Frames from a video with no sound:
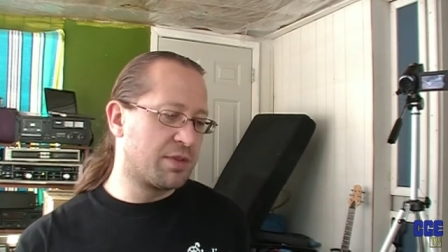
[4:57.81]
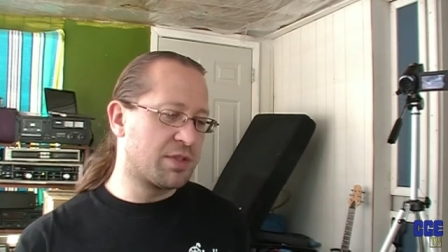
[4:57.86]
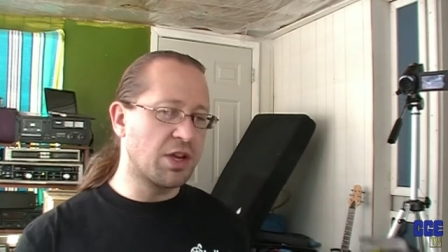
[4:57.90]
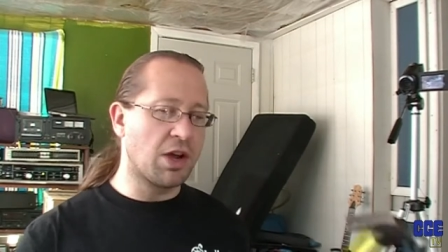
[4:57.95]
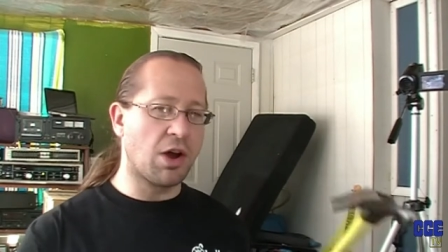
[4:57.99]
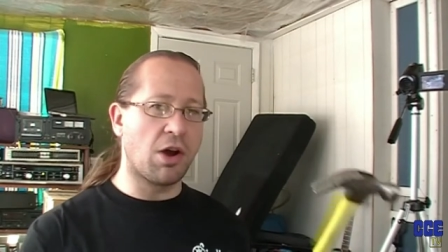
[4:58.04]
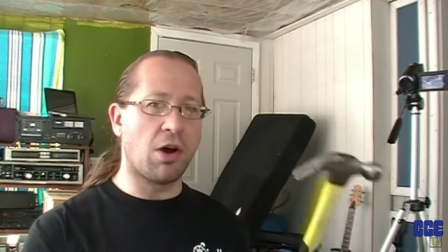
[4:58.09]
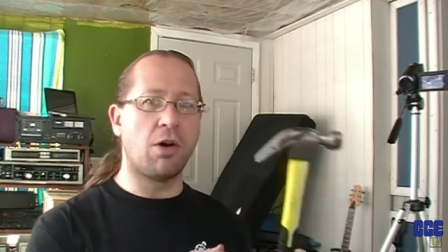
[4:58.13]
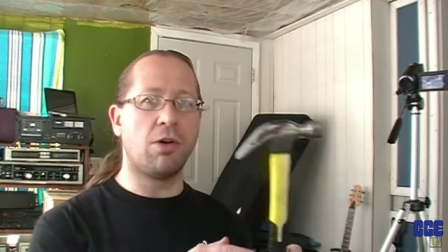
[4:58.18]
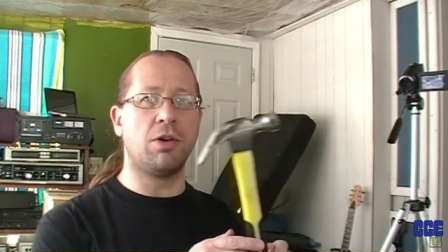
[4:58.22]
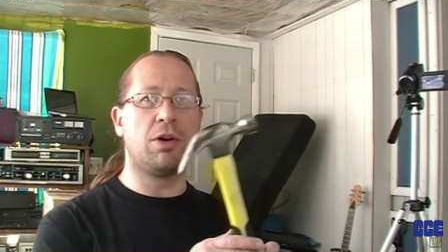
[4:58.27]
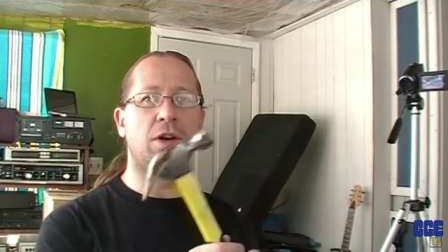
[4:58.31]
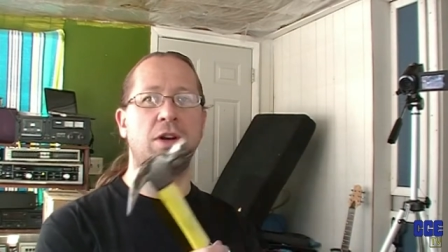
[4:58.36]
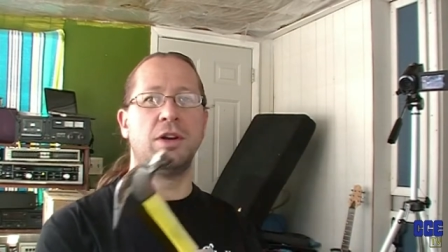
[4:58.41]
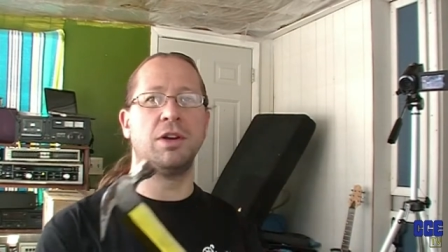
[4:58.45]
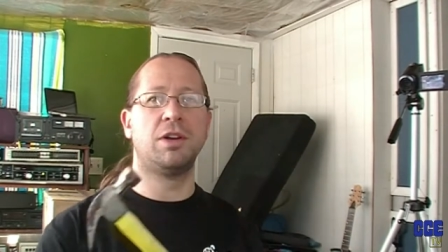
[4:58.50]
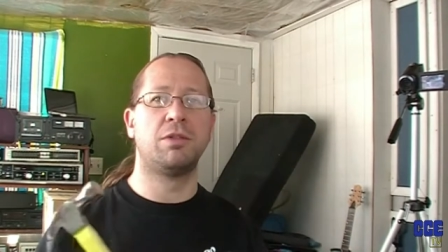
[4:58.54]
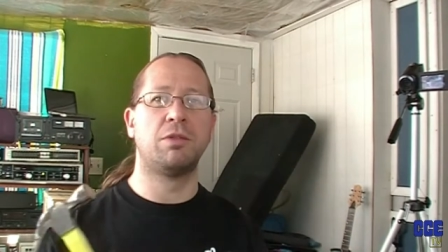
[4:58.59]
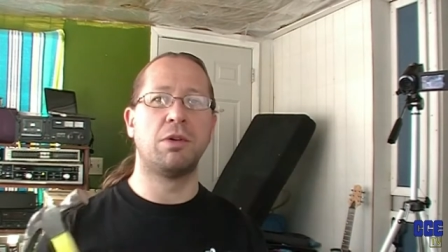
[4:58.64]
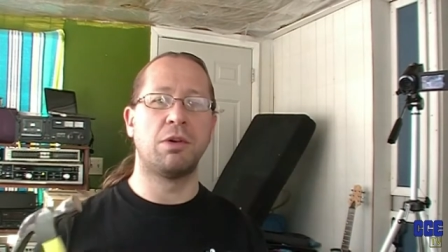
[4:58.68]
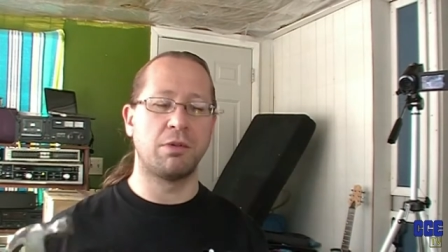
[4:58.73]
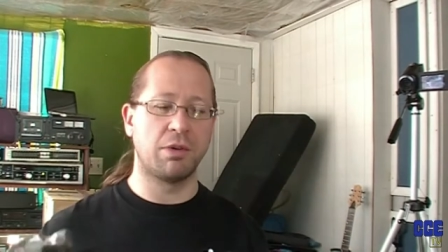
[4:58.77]
So,
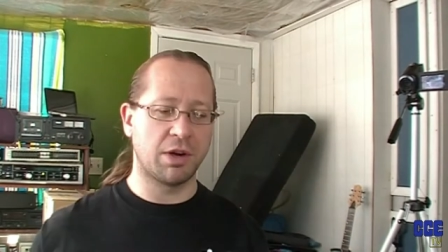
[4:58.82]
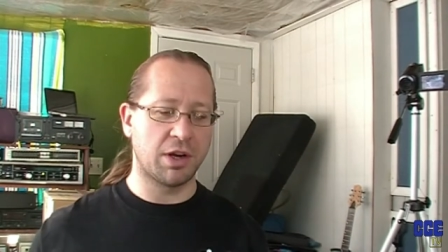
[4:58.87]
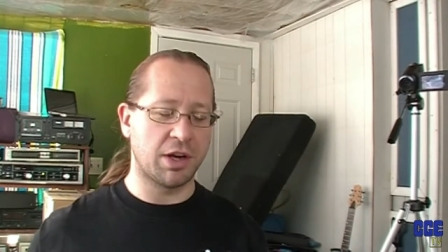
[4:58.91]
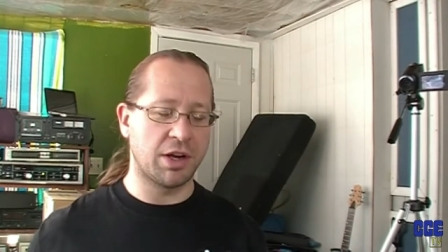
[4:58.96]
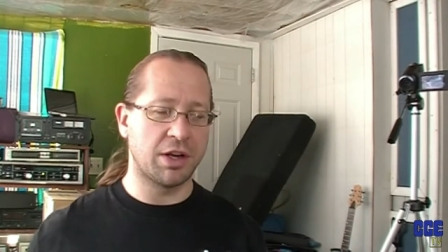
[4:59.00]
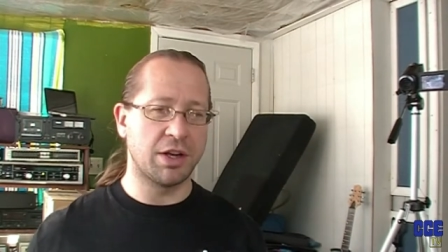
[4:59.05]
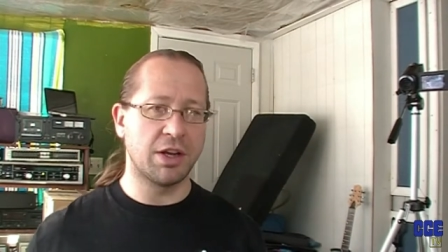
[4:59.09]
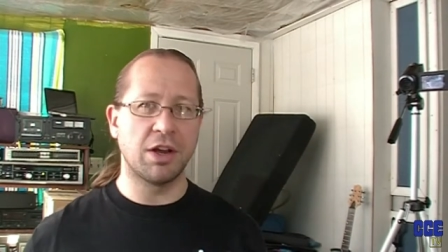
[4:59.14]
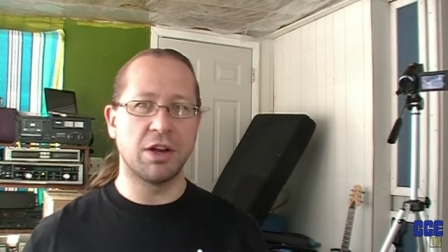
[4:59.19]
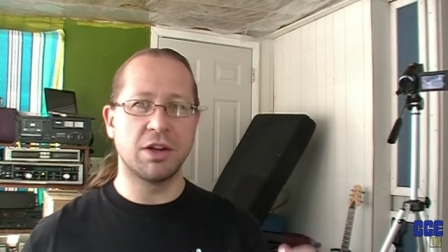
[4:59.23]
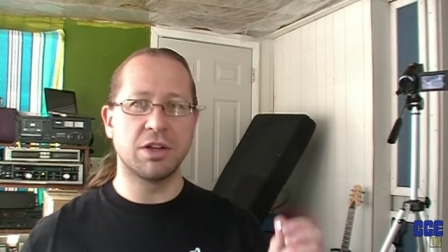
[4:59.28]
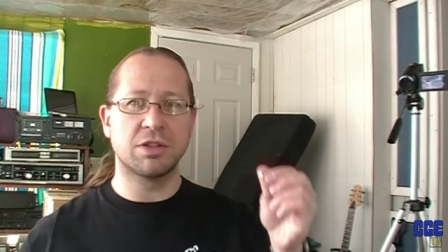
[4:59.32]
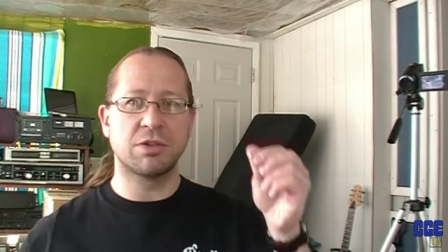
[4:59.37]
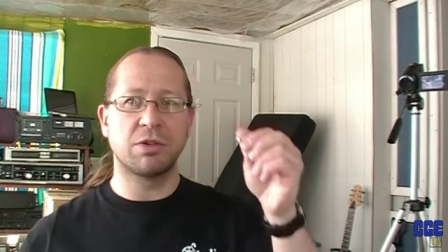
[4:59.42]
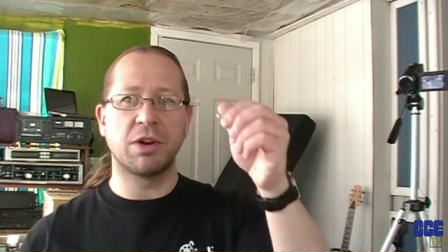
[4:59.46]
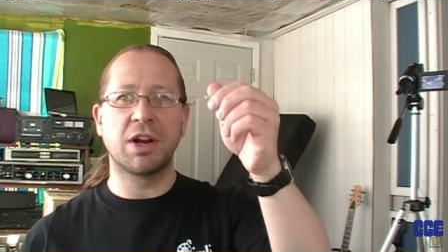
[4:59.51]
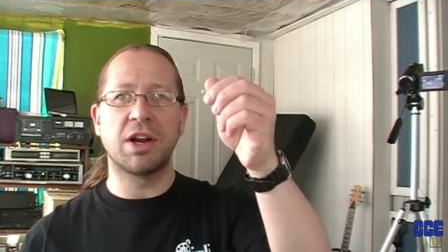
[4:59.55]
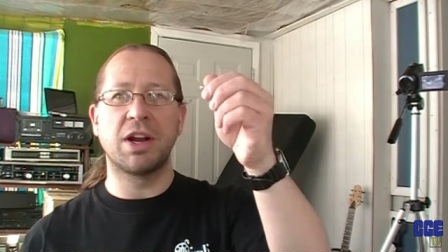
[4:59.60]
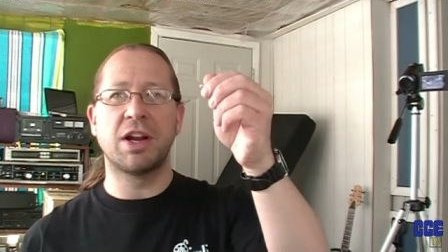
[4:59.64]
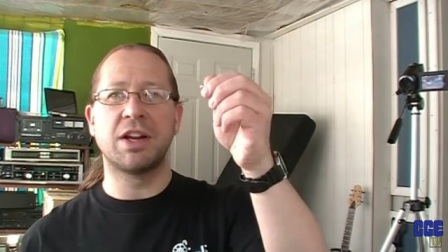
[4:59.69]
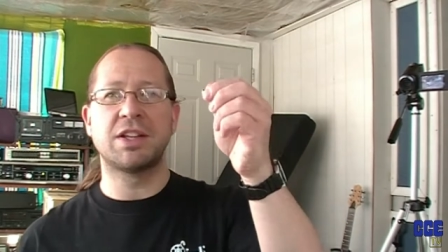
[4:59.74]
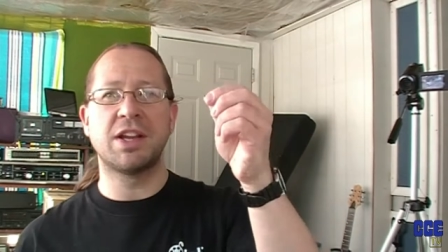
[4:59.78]
what we're going to do is
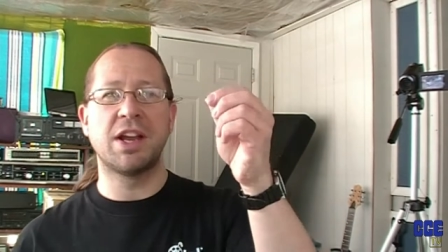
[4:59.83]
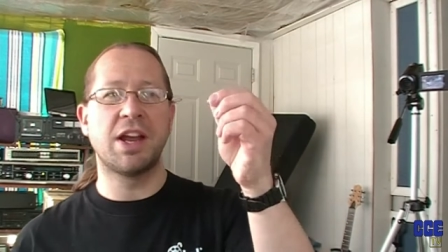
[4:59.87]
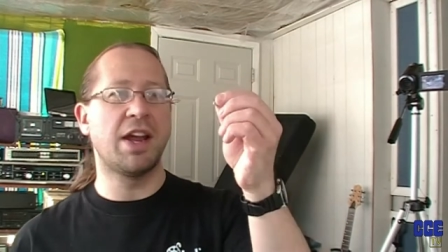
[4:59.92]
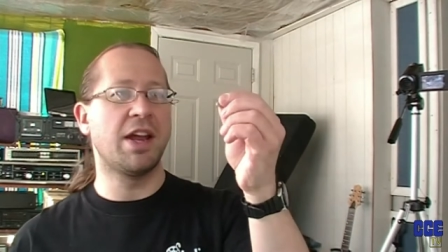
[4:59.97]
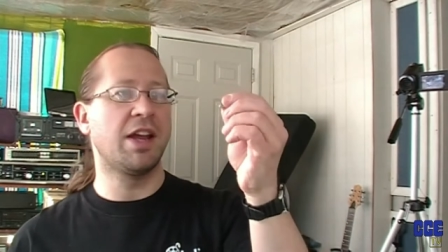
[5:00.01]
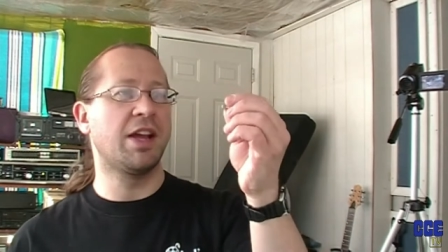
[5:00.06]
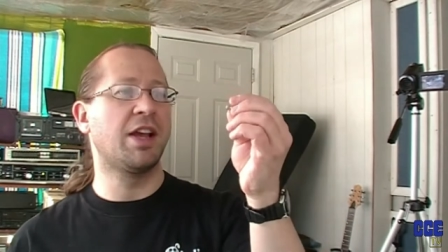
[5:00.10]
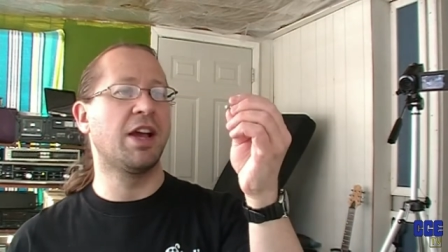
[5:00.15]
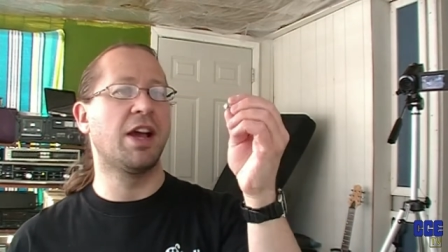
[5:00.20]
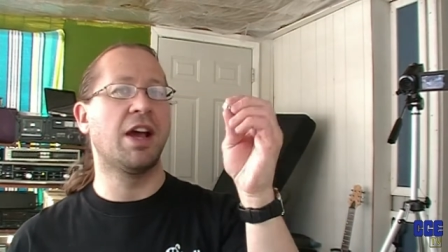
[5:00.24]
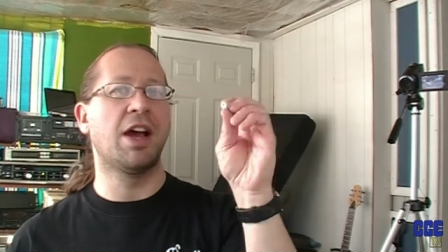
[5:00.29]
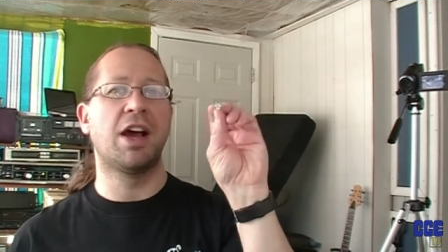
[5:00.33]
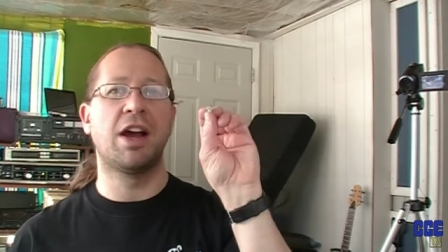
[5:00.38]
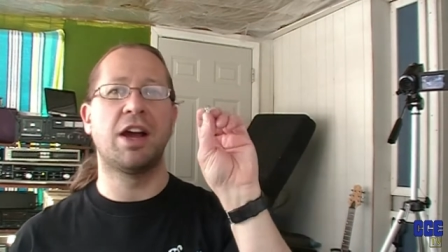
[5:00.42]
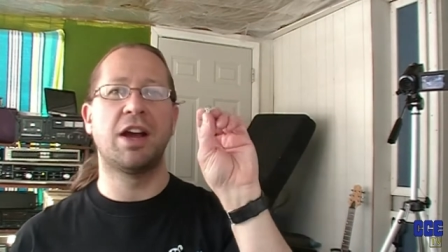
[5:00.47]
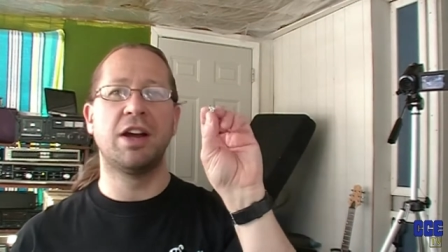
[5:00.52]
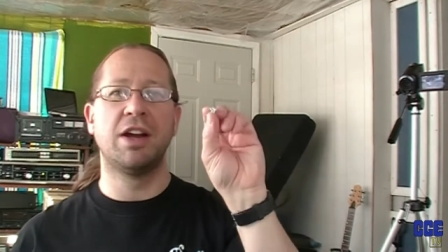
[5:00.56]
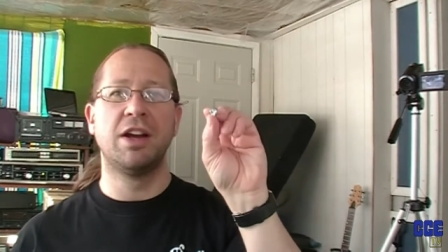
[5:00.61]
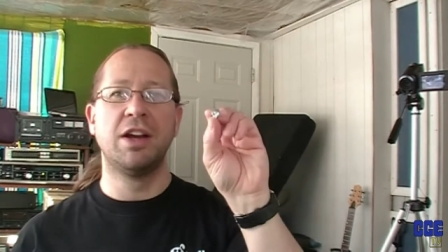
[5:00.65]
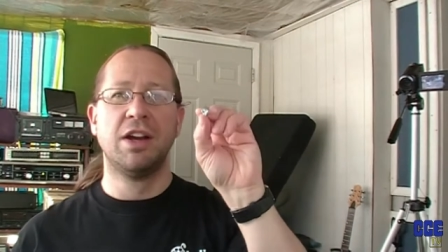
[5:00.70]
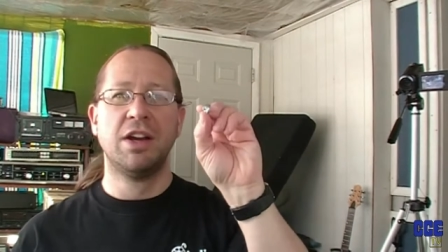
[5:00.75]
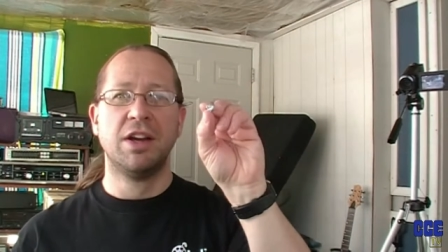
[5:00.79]
we're going to take
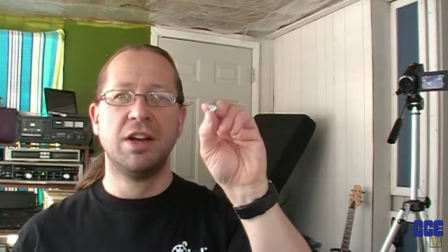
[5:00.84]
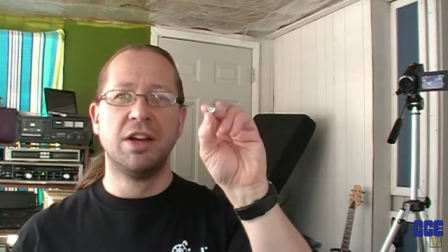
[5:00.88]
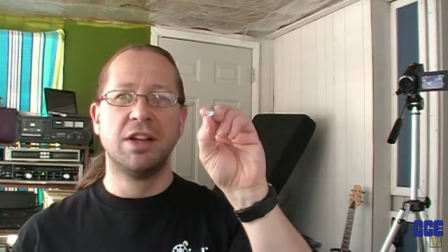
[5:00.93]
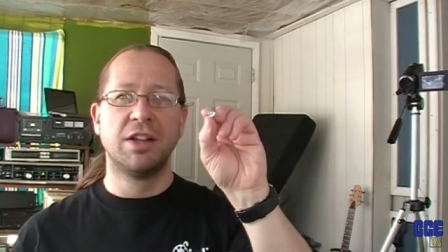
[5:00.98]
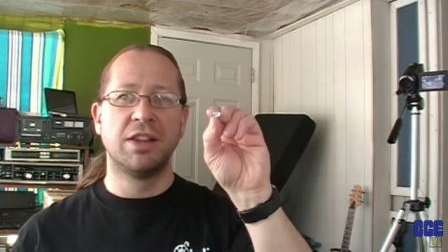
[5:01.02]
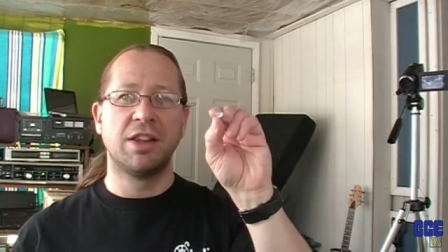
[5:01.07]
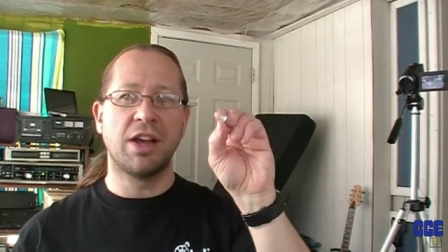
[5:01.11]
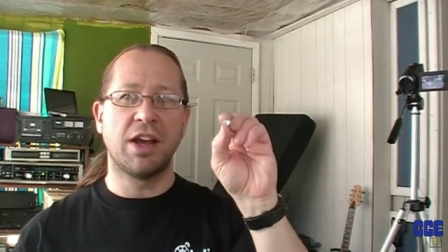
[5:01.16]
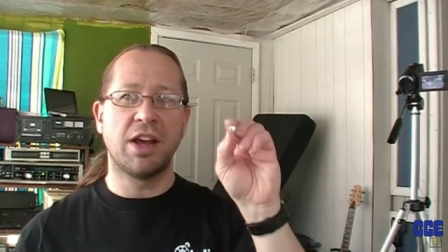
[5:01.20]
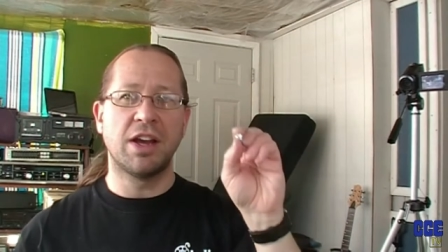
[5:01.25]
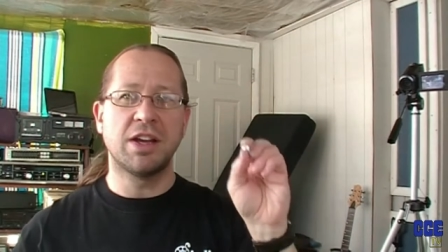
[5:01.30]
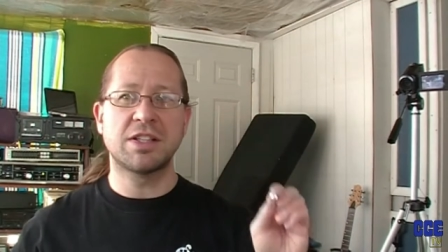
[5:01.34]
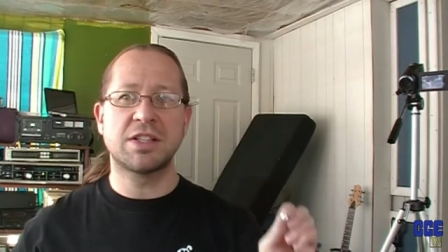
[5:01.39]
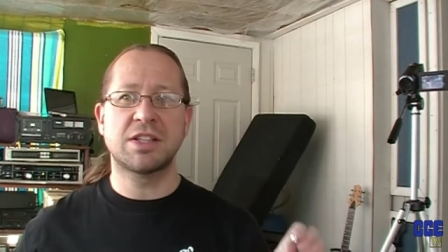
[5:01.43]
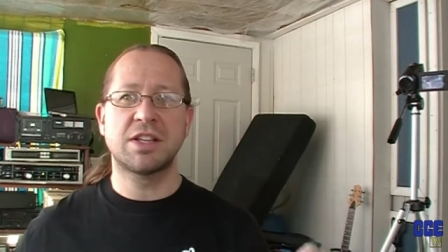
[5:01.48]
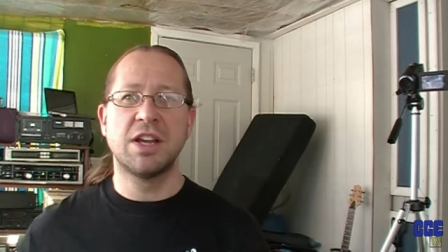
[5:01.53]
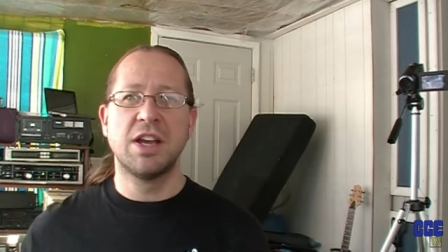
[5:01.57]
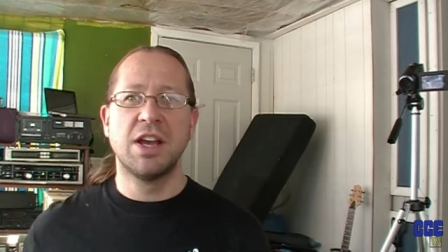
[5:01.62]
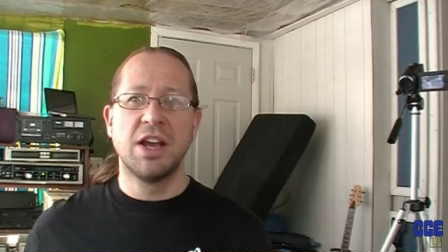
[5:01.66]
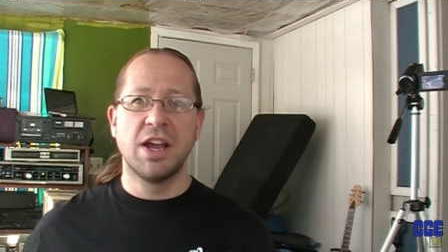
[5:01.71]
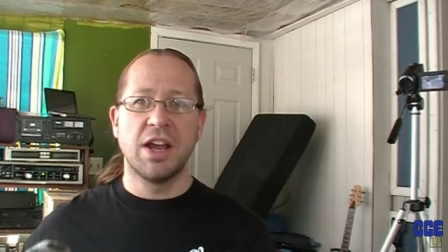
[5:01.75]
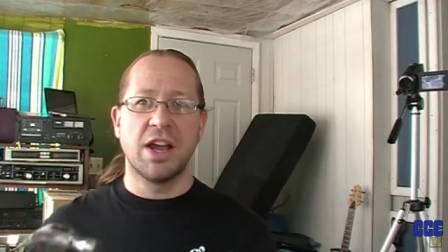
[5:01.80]
uh, this